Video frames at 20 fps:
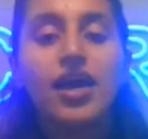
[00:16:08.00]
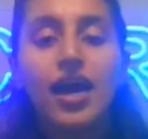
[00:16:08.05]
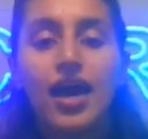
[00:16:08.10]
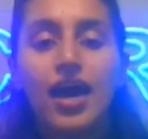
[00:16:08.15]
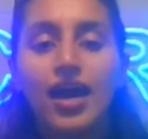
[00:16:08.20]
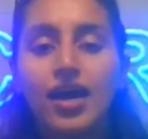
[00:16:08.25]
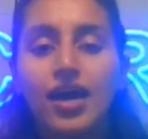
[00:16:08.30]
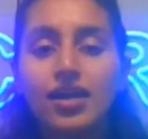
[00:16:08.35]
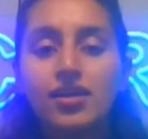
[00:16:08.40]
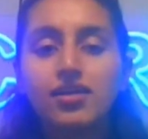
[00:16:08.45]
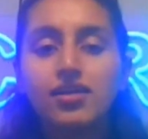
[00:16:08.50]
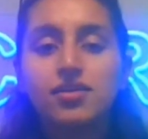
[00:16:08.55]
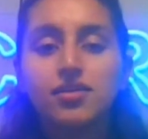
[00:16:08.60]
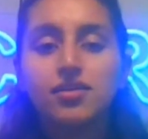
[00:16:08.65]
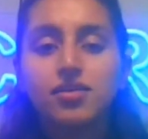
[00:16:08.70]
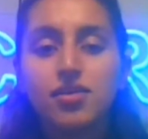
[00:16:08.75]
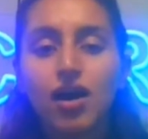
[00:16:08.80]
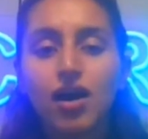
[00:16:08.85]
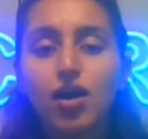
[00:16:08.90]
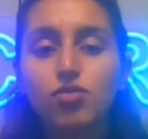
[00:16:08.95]
And
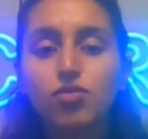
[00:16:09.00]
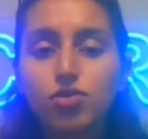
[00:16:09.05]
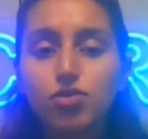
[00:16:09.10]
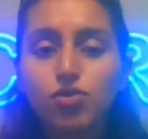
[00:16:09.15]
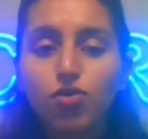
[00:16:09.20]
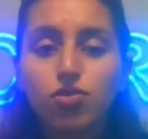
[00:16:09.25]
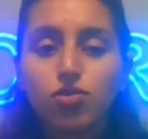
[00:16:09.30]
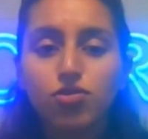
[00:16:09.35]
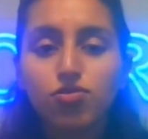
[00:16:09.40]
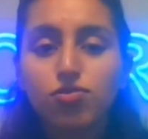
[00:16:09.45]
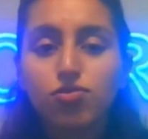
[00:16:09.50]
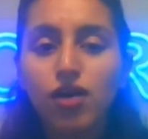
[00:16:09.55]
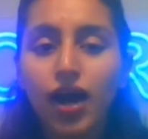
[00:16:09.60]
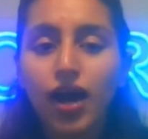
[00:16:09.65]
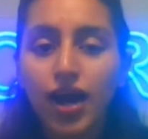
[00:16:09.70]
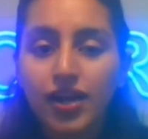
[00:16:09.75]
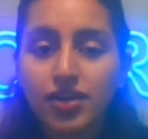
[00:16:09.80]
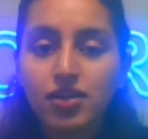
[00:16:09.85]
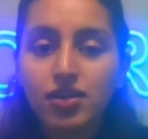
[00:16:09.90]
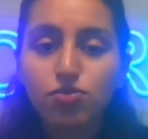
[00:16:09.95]
how do you also
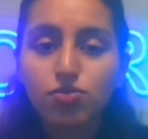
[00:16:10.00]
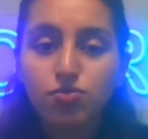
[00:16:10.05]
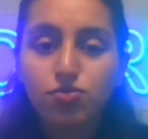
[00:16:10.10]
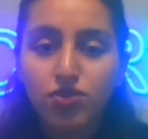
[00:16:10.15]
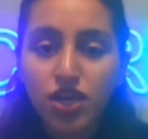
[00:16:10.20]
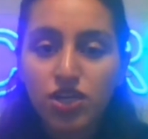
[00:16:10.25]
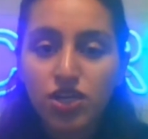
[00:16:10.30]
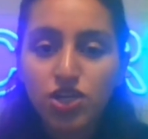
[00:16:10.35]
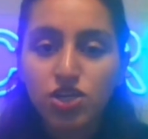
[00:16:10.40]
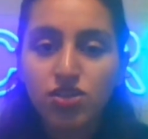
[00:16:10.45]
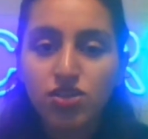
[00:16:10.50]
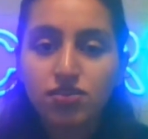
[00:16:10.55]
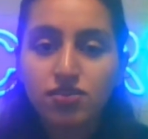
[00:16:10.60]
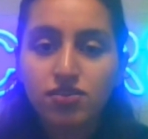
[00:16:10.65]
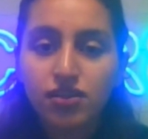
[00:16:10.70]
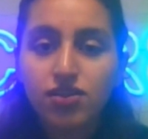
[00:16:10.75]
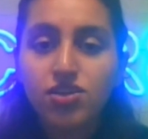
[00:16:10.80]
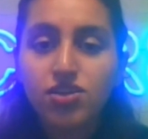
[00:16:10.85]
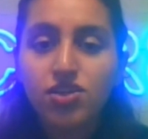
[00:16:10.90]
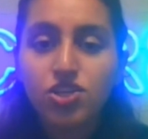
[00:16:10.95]
handle objections
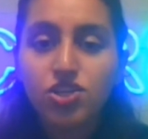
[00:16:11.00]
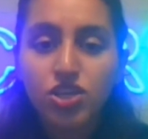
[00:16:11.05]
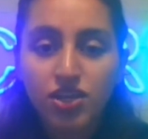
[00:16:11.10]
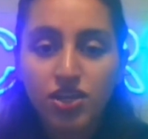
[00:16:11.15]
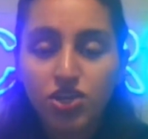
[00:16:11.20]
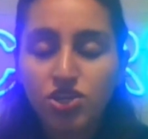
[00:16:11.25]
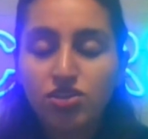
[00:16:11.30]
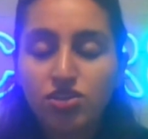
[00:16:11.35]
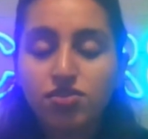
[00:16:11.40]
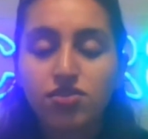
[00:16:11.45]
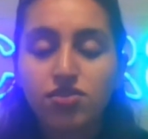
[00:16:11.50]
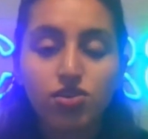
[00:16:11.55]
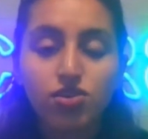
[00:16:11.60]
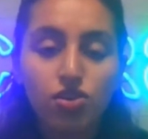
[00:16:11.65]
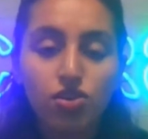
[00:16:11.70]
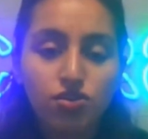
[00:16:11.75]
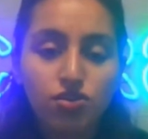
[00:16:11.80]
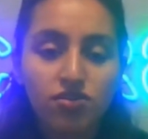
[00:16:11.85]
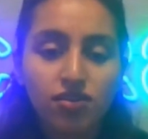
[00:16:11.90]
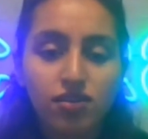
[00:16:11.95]
and rejections in
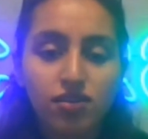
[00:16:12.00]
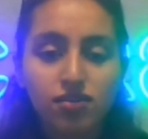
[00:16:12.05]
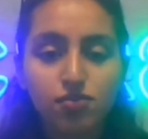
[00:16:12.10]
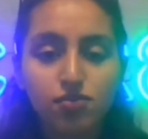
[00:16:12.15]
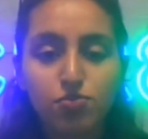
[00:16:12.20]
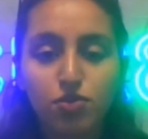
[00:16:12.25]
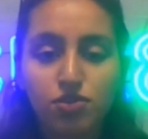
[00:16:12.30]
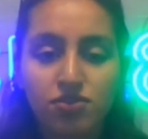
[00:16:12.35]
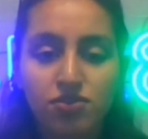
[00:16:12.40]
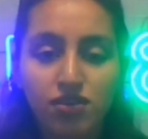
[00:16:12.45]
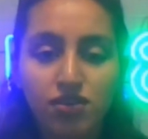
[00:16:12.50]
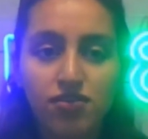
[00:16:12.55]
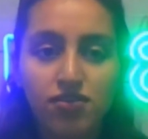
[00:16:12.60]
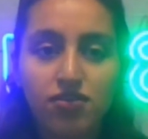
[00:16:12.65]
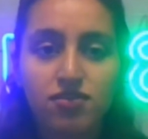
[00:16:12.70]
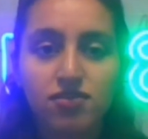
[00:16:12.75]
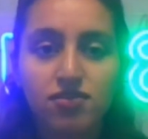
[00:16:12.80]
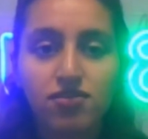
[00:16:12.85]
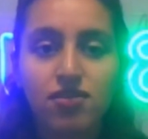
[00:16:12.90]
your sales processes?